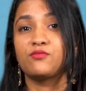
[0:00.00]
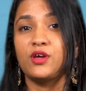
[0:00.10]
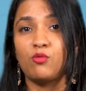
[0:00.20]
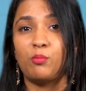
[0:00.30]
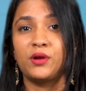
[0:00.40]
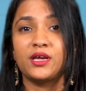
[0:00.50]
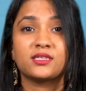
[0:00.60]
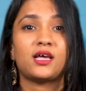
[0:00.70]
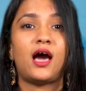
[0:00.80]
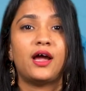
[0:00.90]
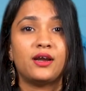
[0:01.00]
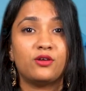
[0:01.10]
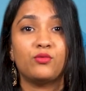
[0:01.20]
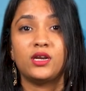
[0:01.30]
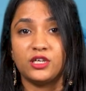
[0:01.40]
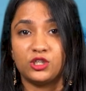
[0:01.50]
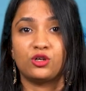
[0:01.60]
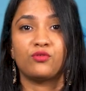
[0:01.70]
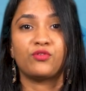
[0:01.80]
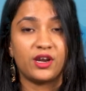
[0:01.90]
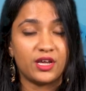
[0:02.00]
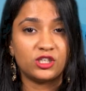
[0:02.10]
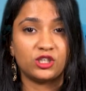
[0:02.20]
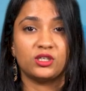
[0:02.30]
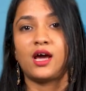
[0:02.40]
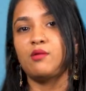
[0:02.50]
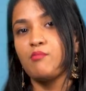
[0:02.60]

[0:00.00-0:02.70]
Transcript: wave optics, and even nature of radiation and